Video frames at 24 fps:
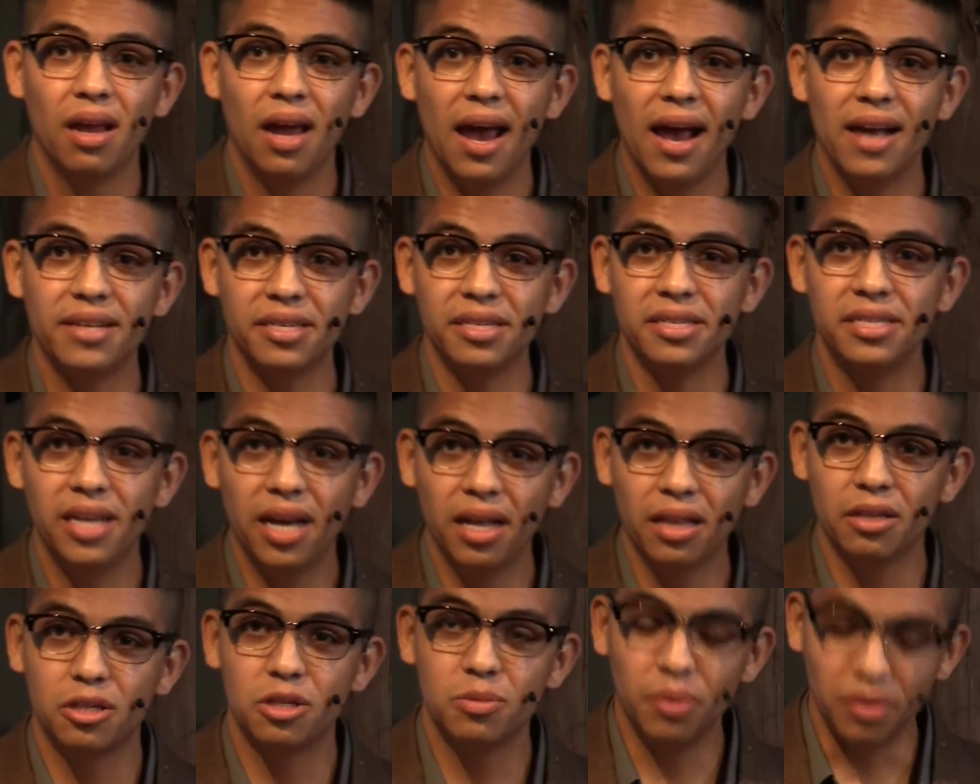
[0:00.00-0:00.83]
as
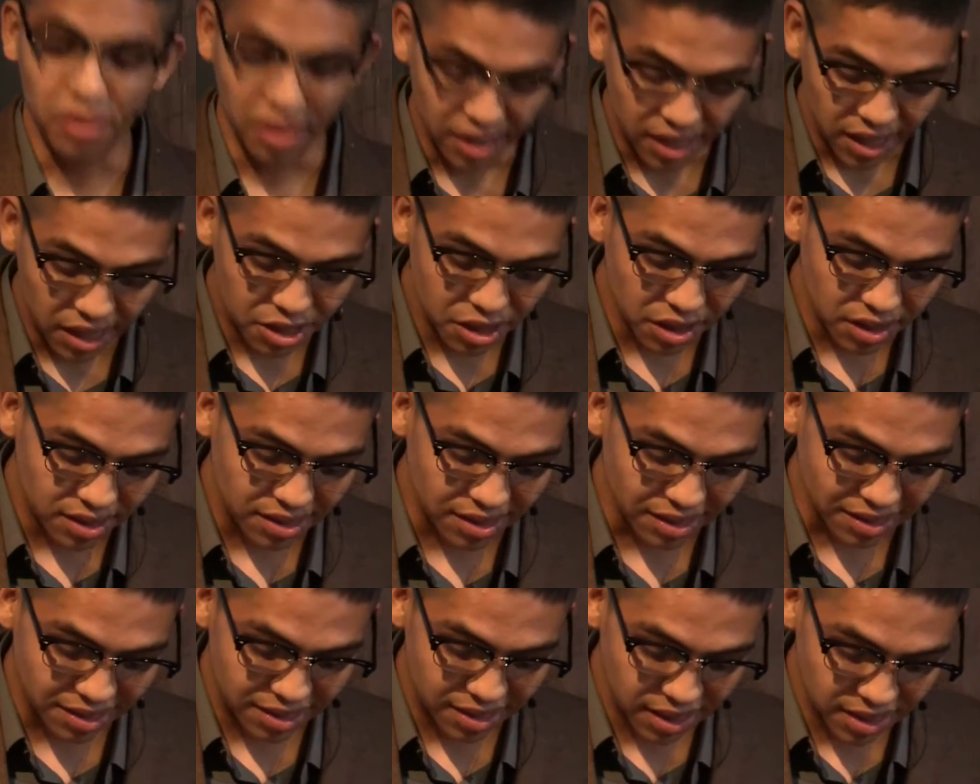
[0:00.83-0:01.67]
intelligible indigenous
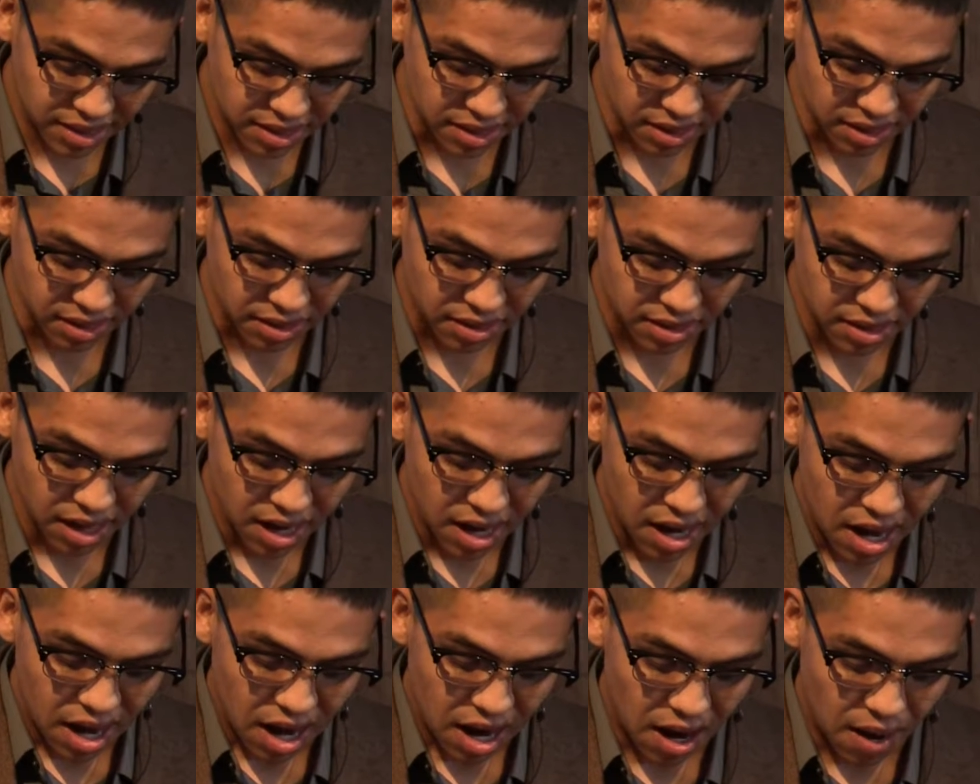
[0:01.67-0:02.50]
existence
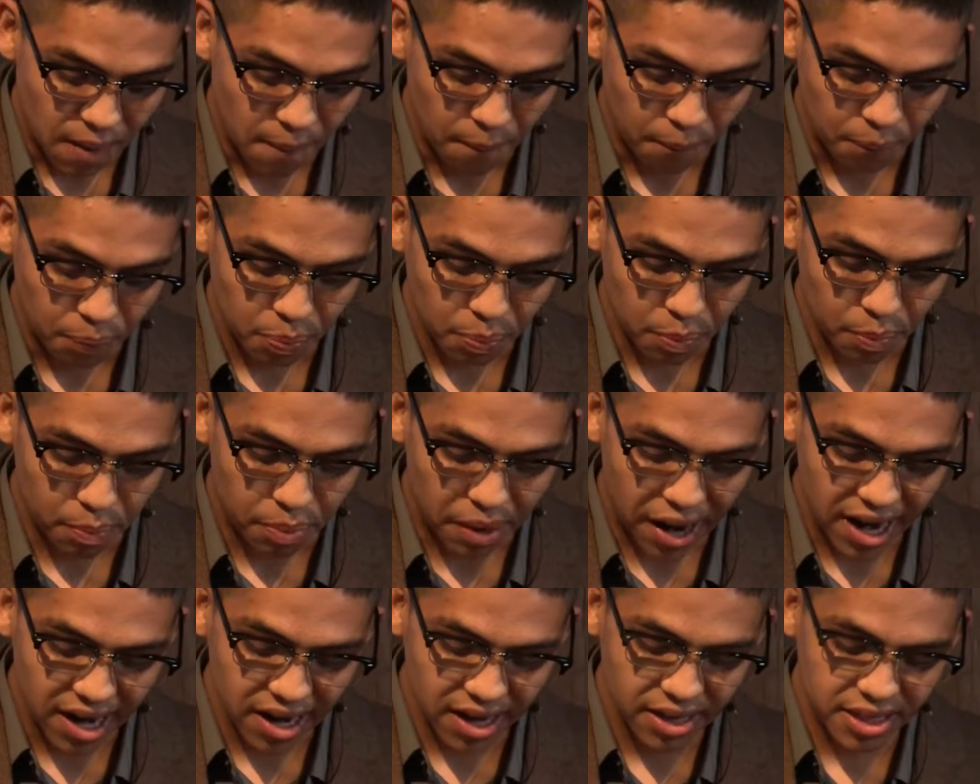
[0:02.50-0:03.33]

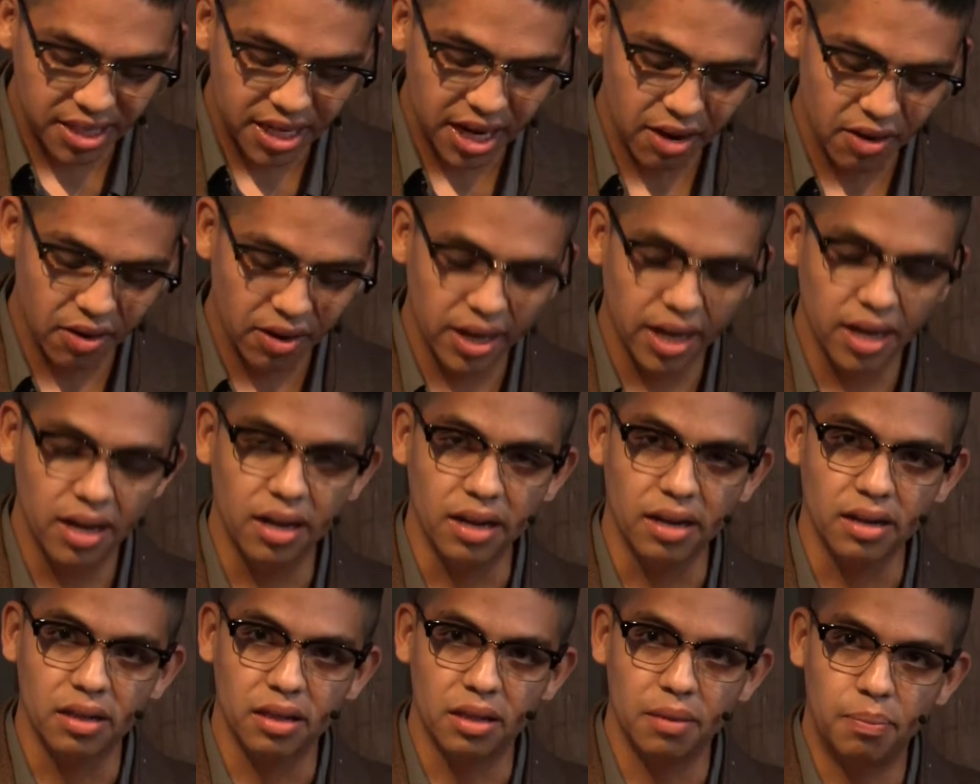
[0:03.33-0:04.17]
by
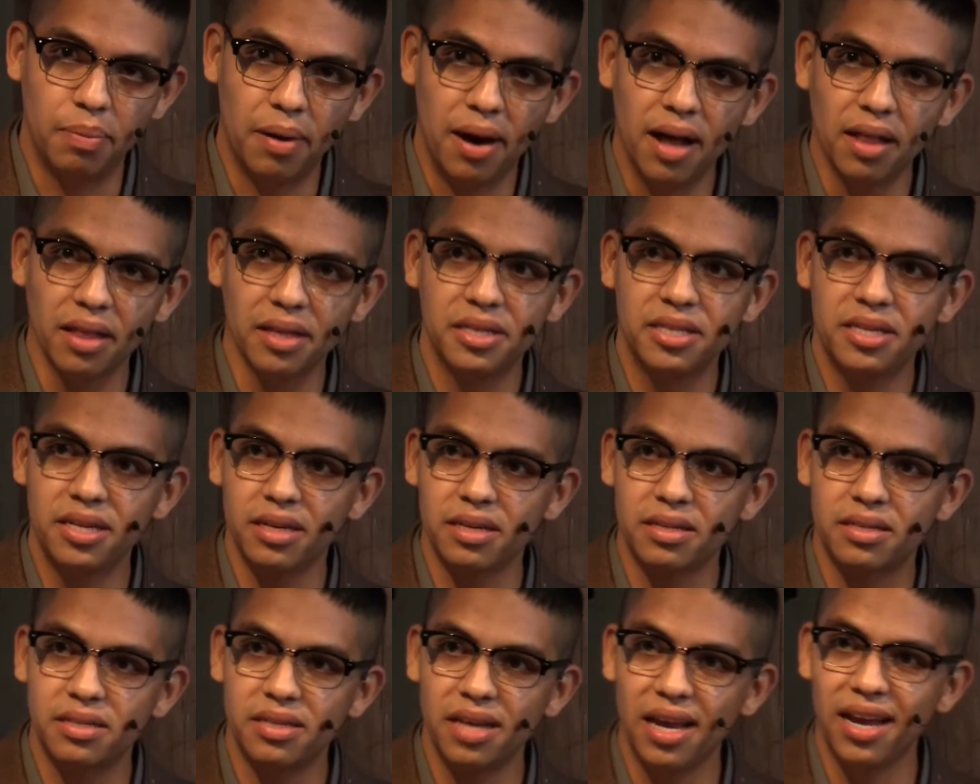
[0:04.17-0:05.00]
interrogating the
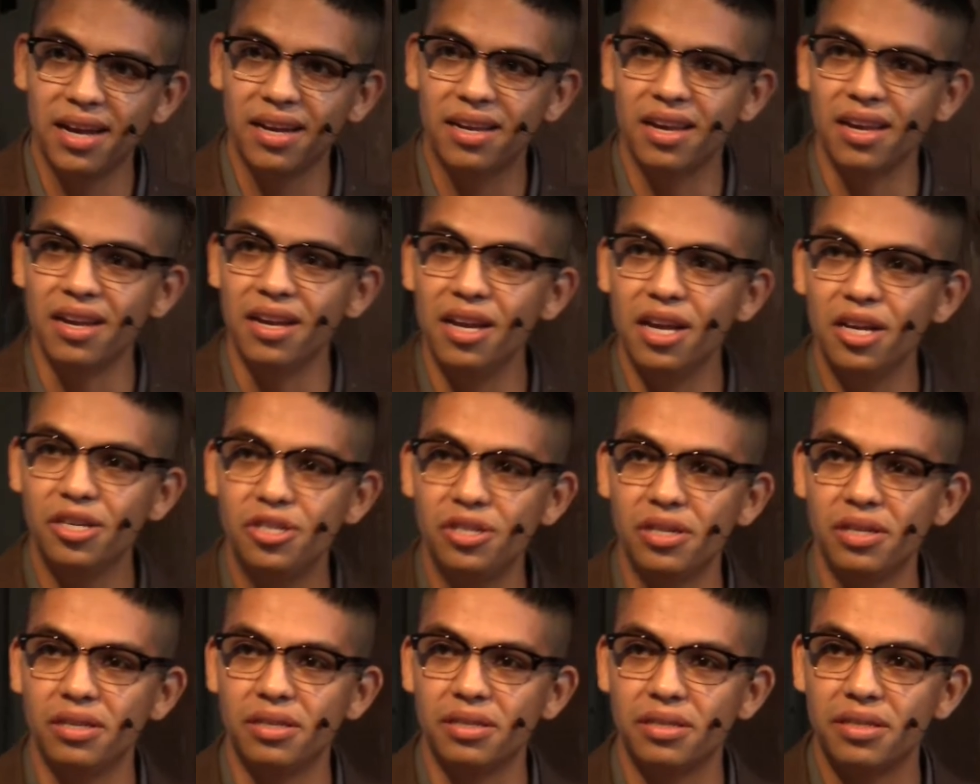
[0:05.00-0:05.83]
politics and
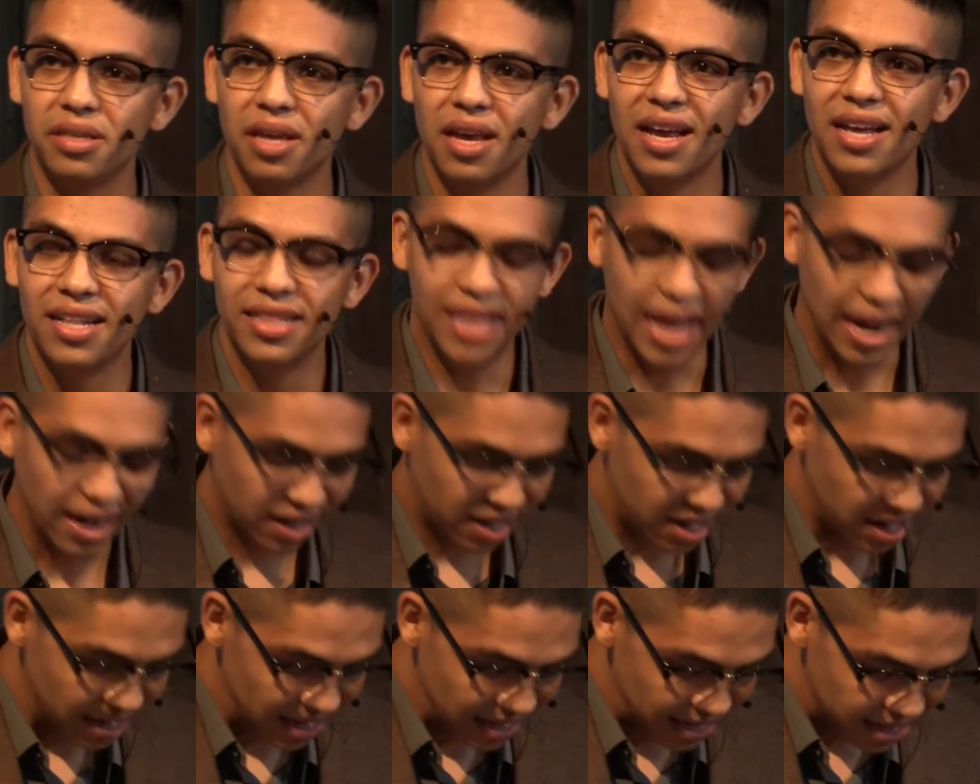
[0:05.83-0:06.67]
conditions that
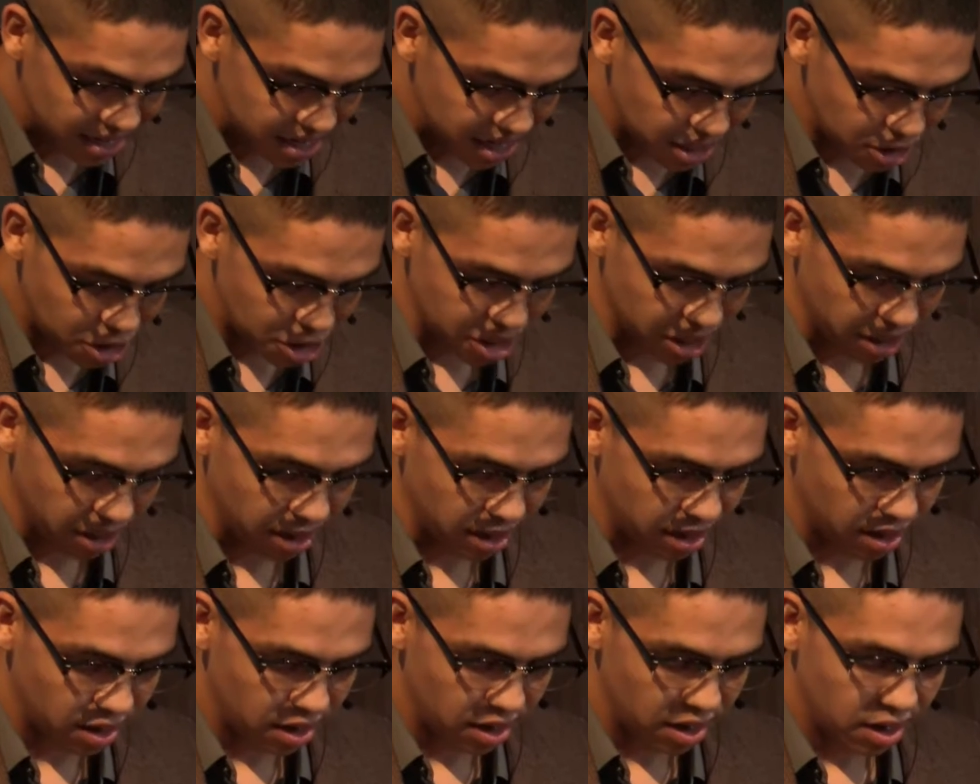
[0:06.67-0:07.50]

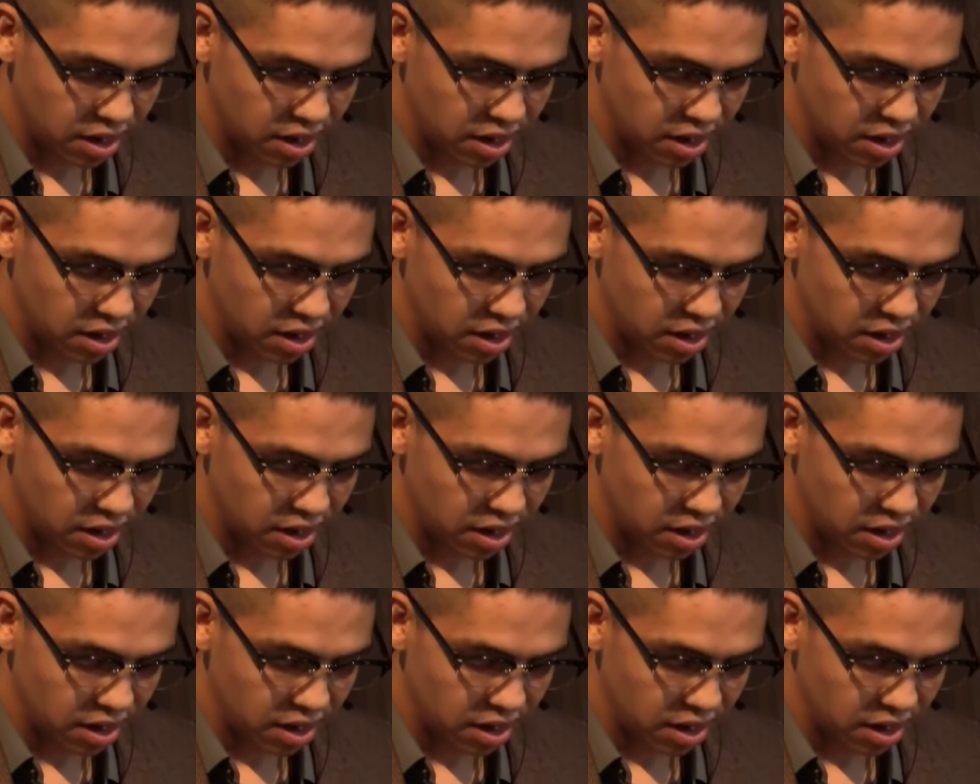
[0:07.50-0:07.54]
condition